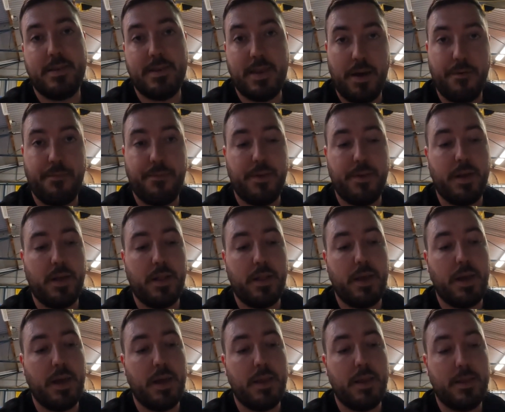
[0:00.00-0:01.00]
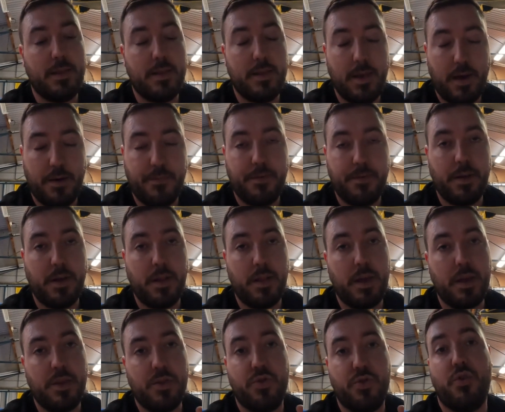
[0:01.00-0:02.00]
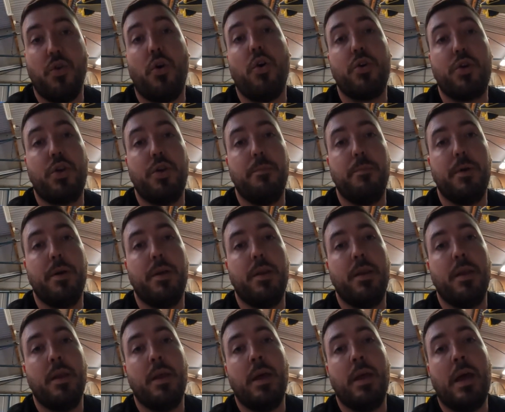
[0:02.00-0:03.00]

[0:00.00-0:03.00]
definitely document